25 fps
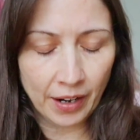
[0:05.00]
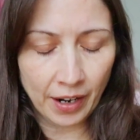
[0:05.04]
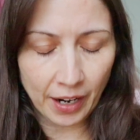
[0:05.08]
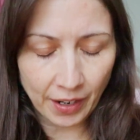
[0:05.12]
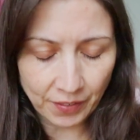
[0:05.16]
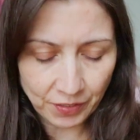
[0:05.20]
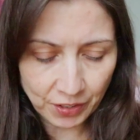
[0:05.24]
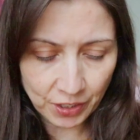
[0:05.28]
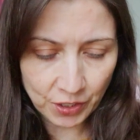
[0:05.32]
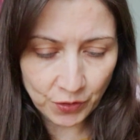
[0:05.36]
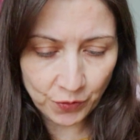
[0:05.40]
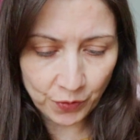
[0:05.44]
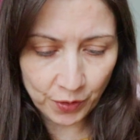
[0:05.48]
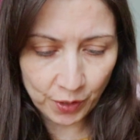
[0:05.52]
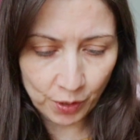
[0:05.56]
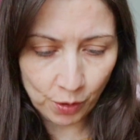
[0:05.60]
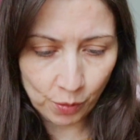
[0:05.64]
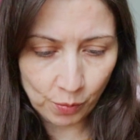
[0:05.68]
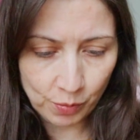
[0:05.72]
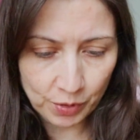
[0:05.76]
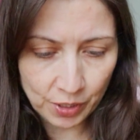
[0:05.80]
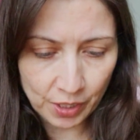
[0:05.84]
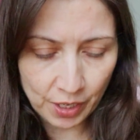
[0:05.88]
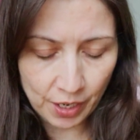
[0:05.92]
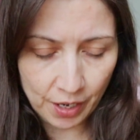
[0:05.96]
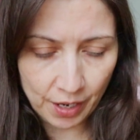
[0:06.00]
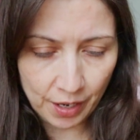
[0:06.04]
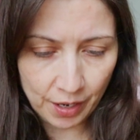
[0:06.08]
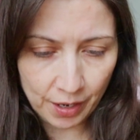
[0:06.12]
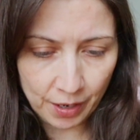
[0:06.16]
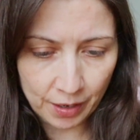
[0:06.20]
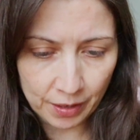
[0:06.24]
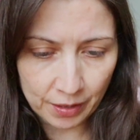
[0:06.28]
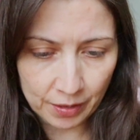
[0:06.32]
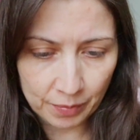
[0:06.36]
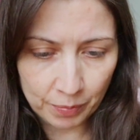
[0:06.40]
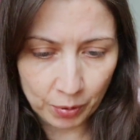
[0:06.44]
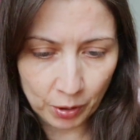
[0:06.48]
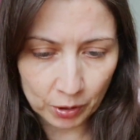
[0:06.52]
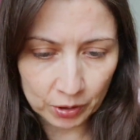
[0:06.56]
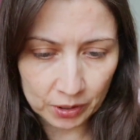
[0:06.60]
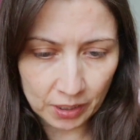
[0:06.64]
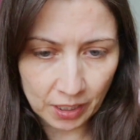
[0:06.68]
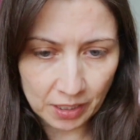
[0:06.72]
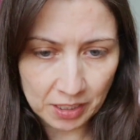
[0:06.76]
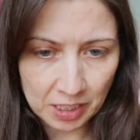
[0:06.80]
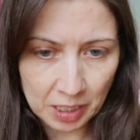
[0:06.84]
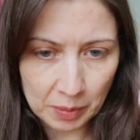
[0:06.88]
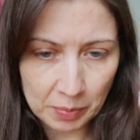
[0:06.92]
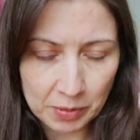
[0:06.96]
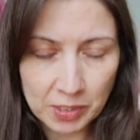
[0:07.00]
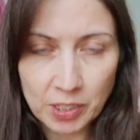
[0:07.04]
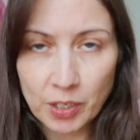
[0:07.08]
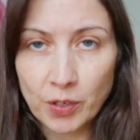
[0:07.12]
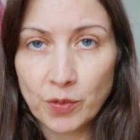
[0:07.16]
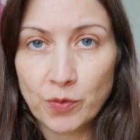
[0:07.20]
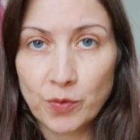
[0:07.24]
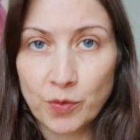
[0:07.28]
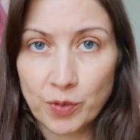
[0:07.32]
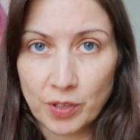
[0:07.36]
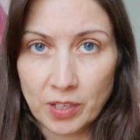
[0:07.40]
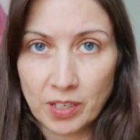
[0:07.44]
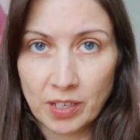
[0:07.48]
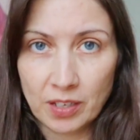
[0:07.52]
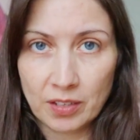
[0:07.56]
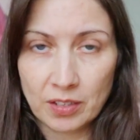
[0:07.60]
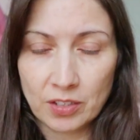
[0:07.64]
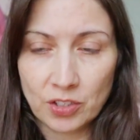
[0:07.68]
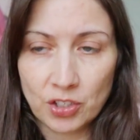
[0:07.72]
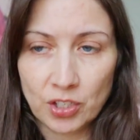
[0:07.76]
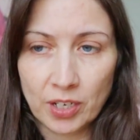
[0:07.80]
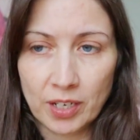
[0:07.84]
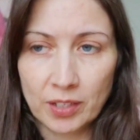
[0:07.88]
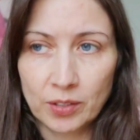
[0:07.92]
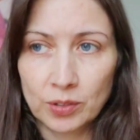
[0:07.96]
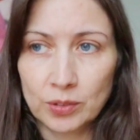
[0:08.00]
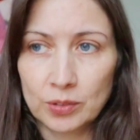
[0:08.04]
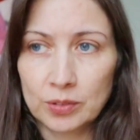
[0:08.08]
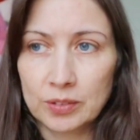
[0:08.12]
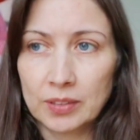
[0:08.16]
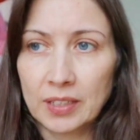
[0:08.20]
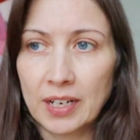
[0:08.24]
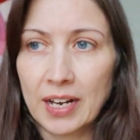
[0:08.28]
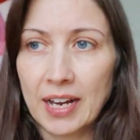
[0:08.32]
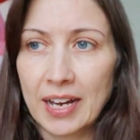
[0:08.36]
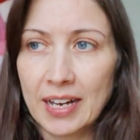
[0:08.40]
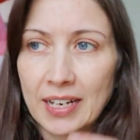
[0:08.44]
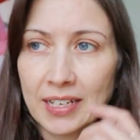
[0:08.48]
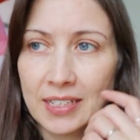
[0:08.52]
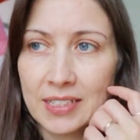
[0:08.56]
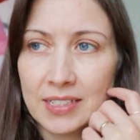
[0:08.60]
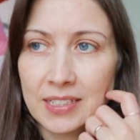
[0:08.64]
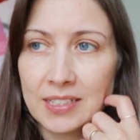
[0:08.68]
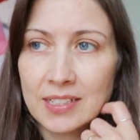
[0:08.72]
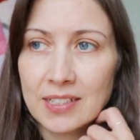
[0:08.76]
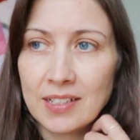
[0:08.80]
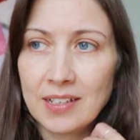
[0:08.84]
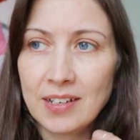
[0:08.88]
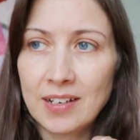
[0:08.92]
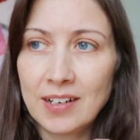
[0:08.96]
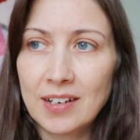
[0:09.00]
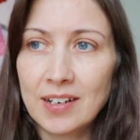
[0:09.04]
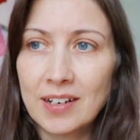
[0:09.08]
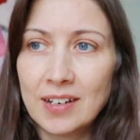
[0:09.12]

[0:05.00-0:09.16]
I've just filmed a podcast episode for the other channel, and